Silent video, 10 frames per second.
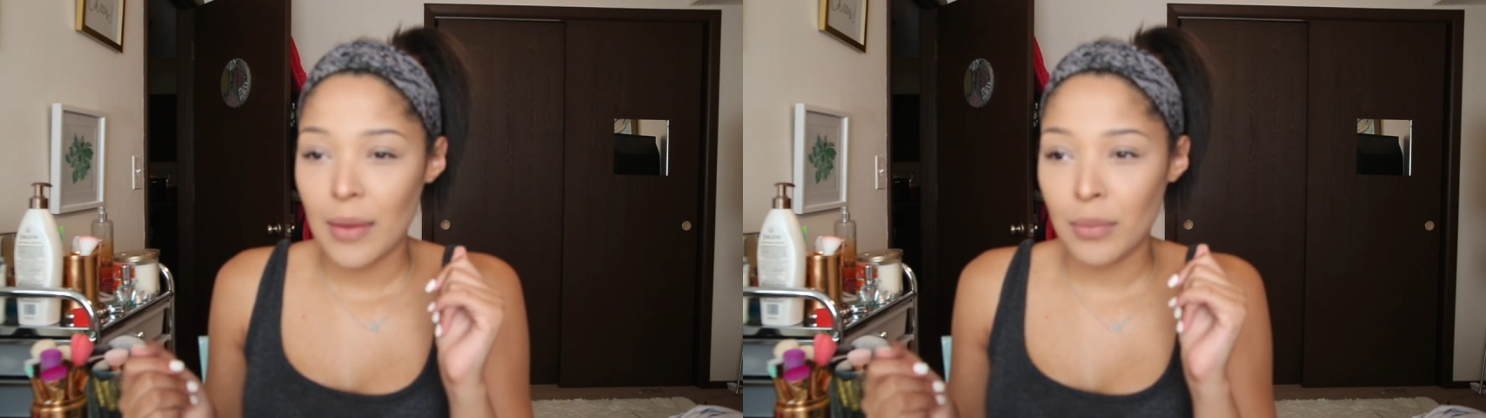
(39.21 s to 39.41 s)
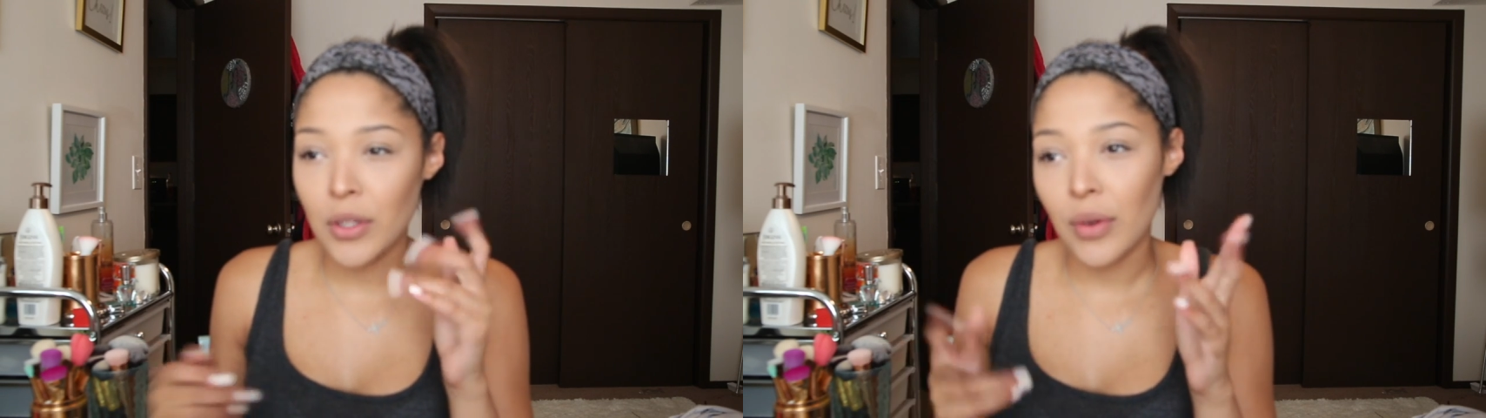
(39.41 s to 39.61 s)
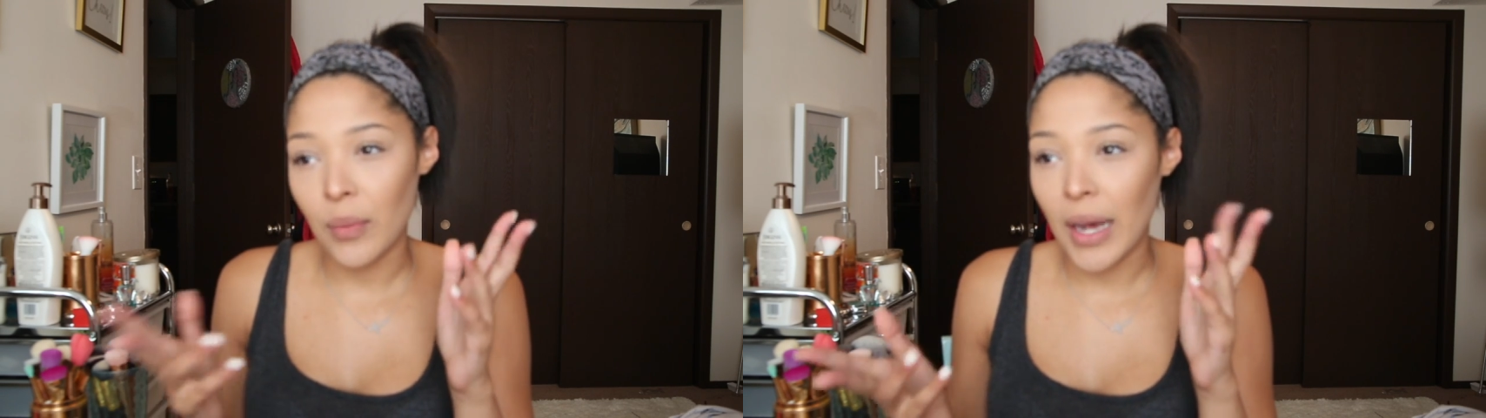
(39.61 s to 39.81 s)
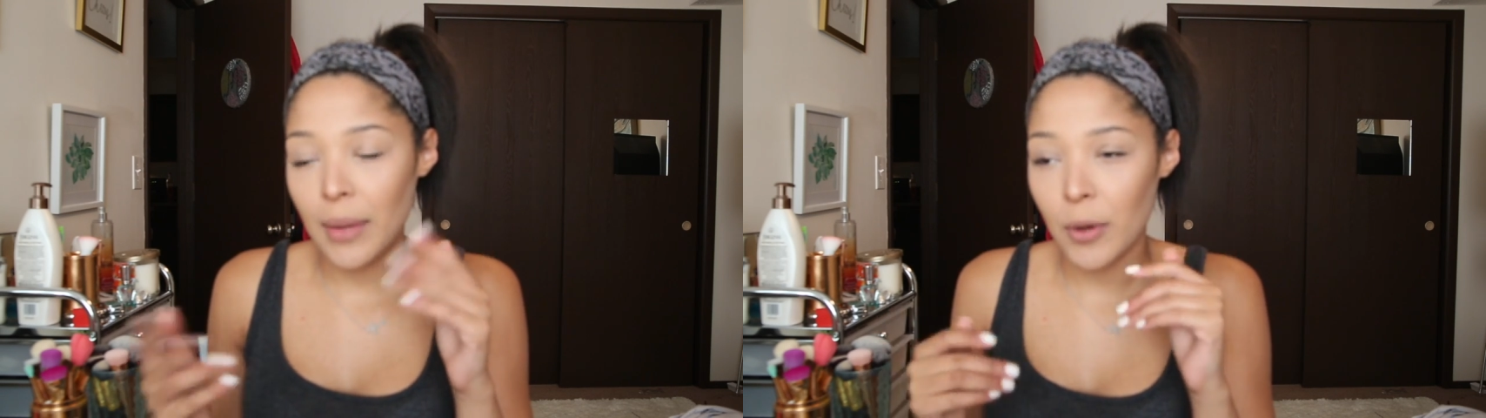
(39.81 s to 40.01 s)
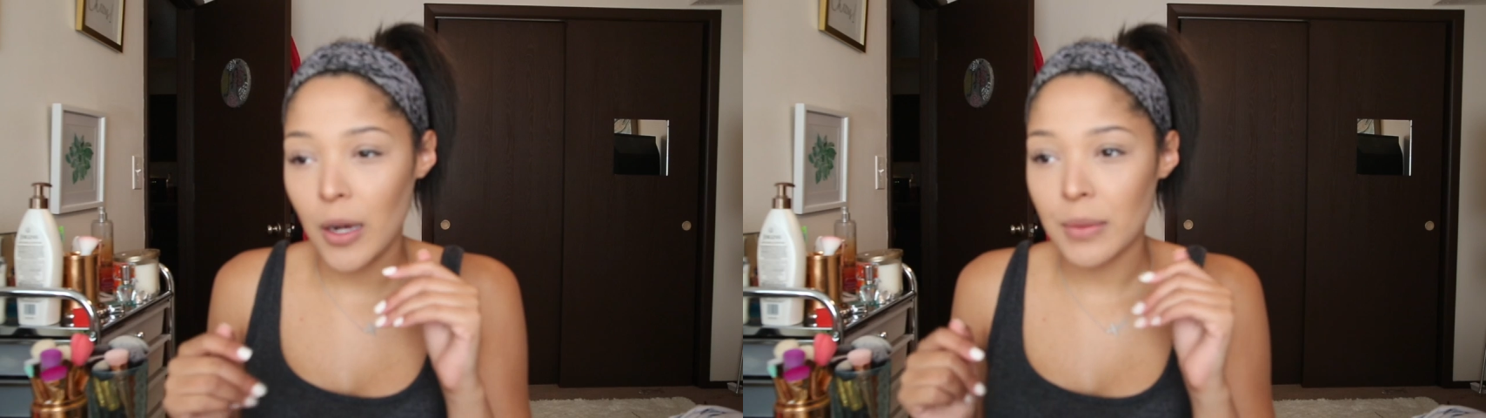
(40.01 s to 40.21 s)
blue and
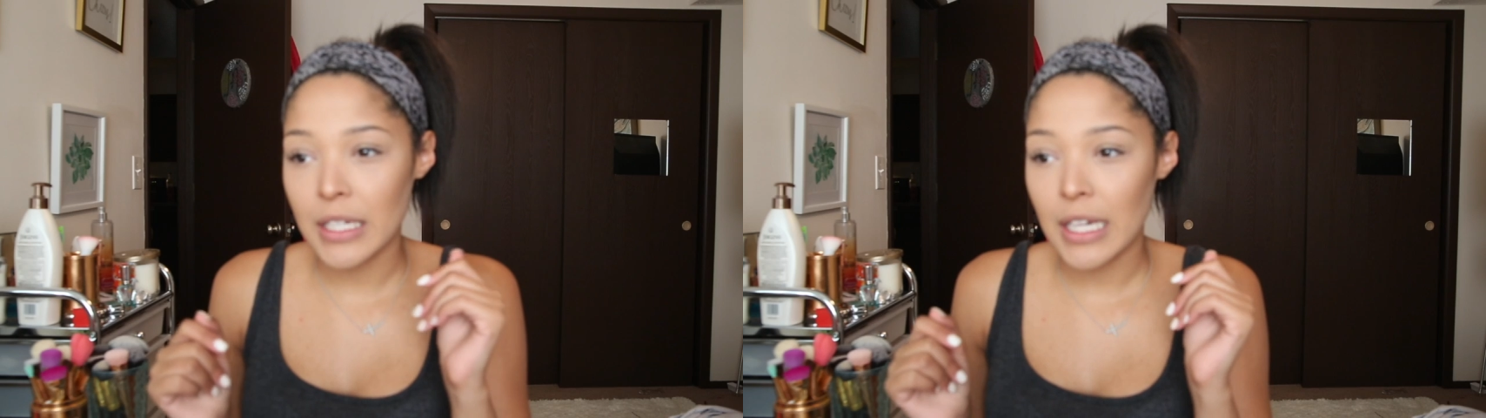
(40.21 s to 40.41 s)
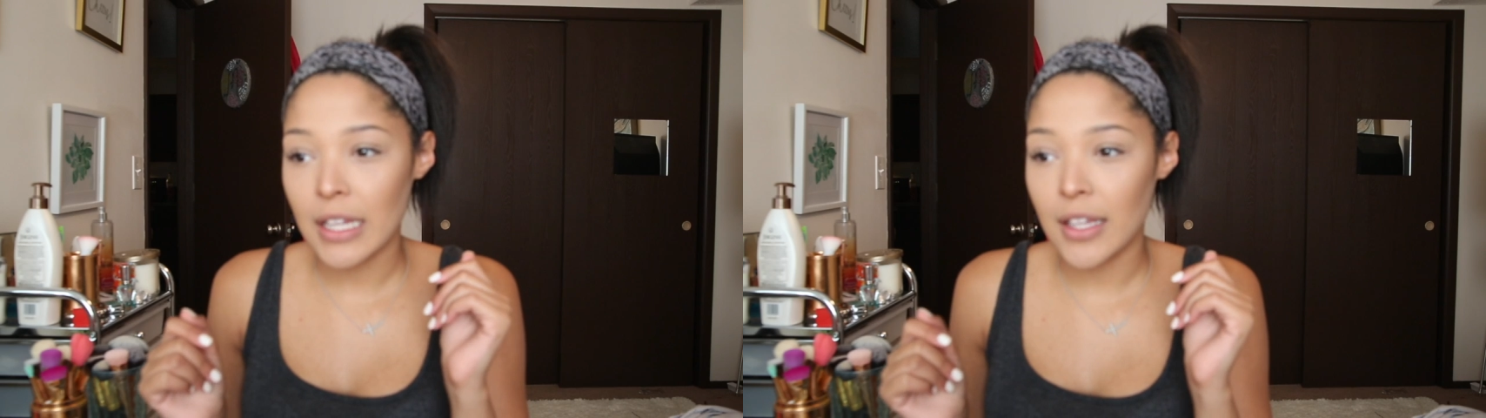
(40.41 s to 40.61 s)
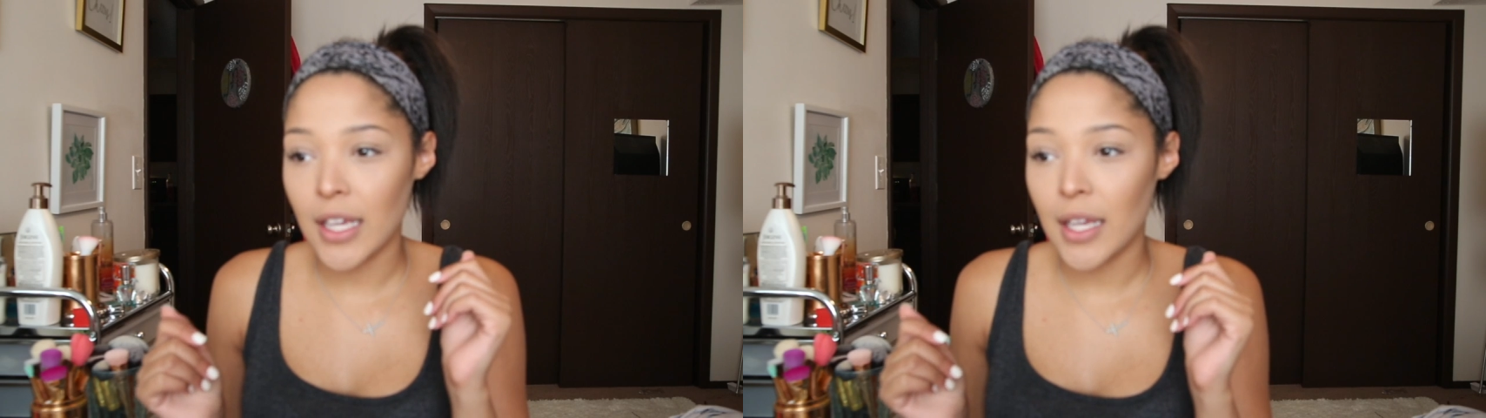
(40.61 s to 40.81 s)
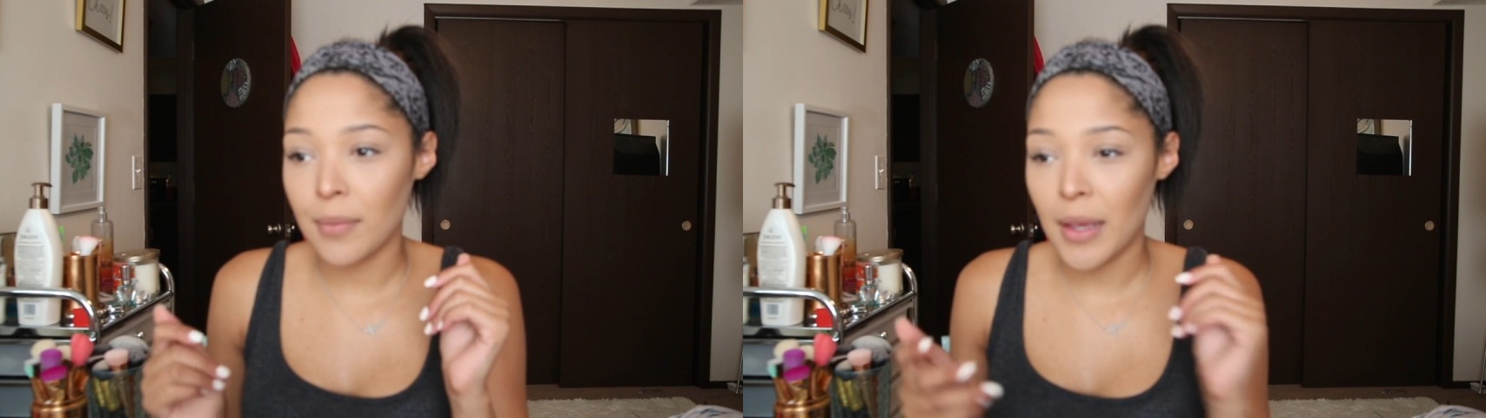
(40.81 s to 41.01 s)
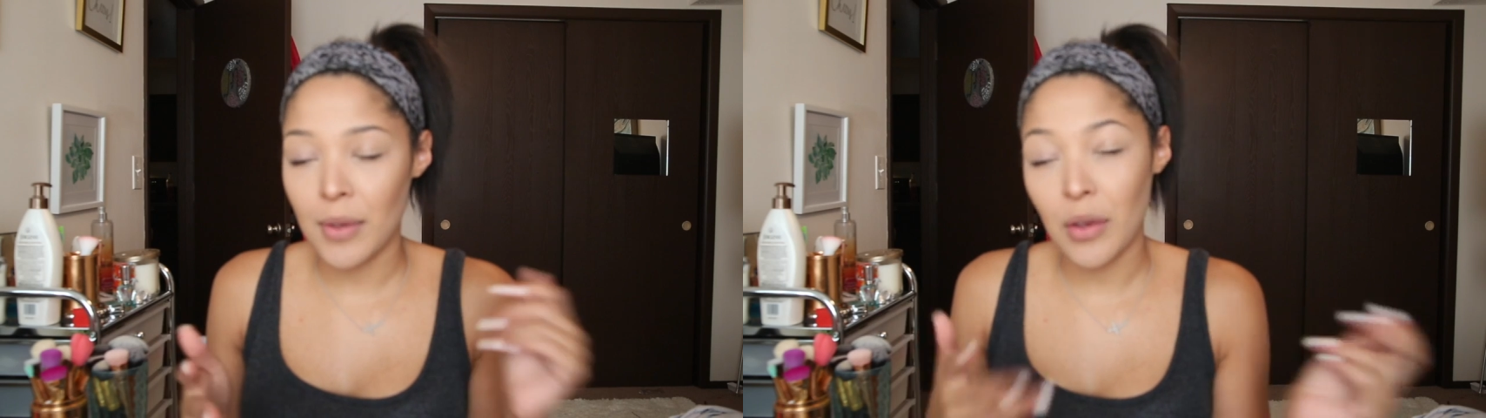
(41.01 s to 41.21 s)
white probably, and then
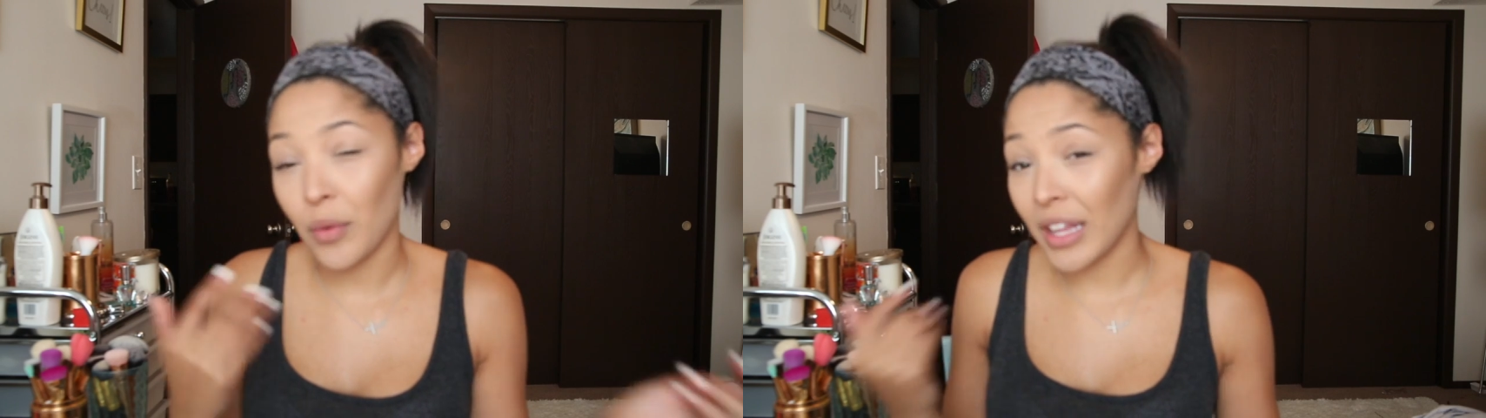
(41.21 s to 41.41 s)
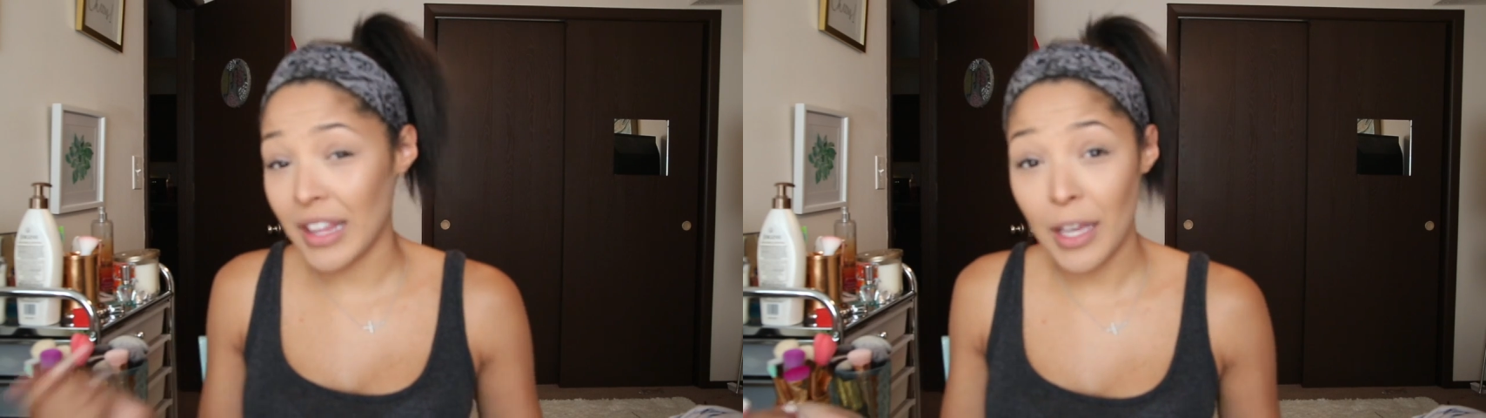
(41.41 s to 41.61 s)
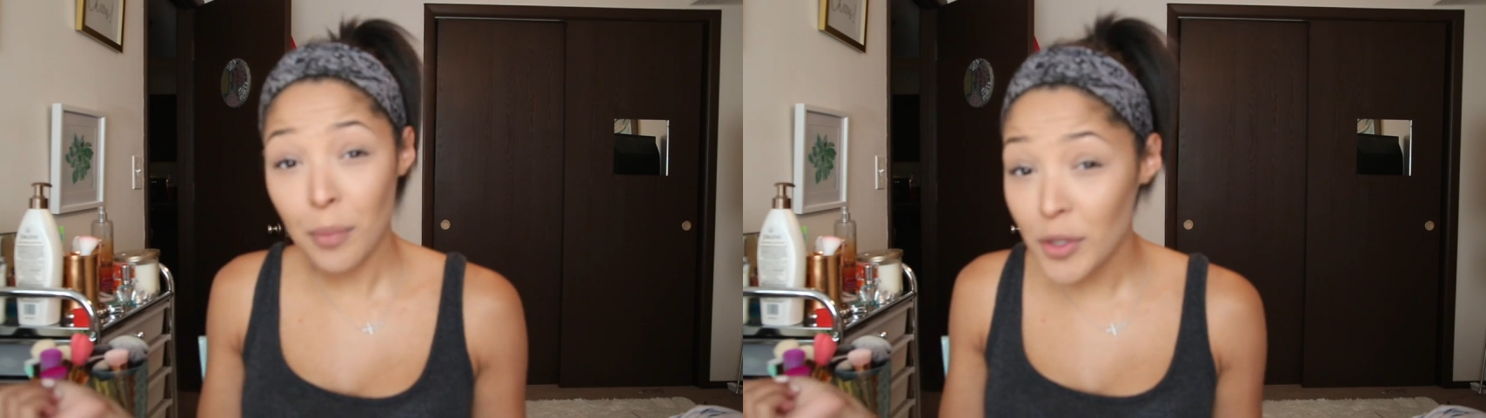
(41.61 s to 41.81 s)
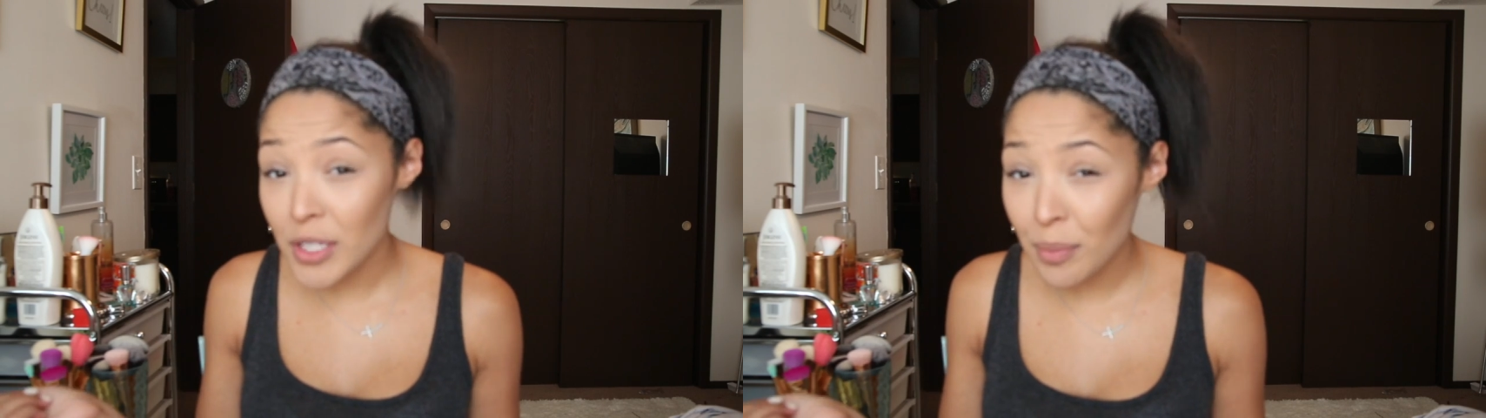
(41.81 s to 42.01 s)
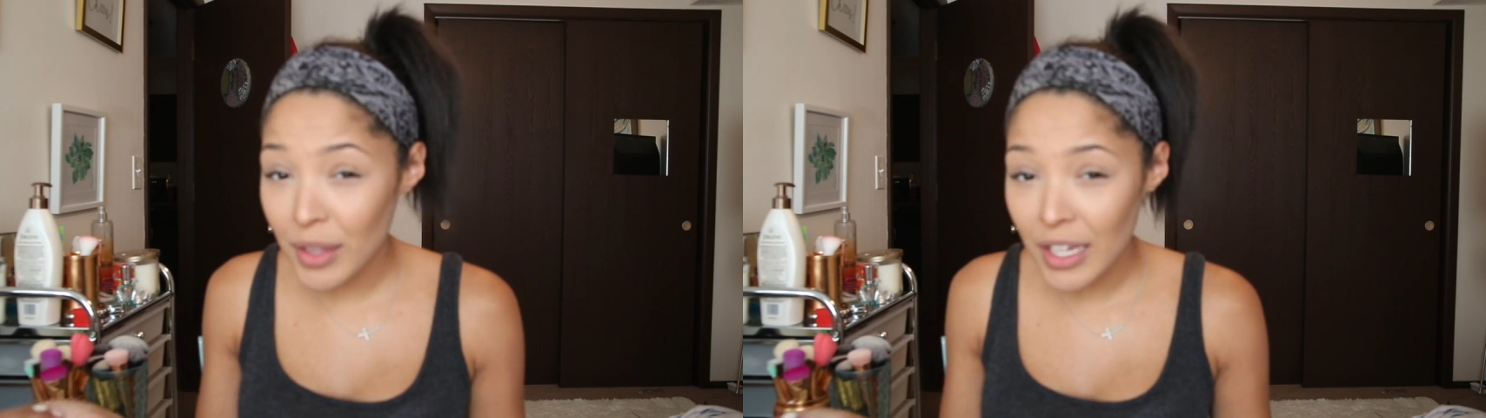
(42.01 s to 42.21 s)
maybe a red lip or
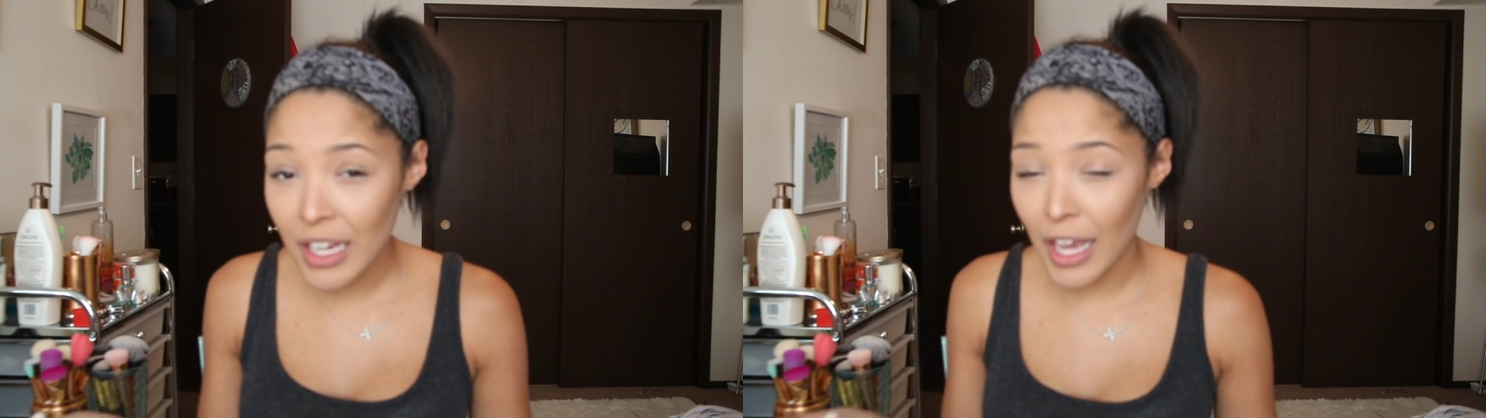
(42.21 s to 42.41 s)
something.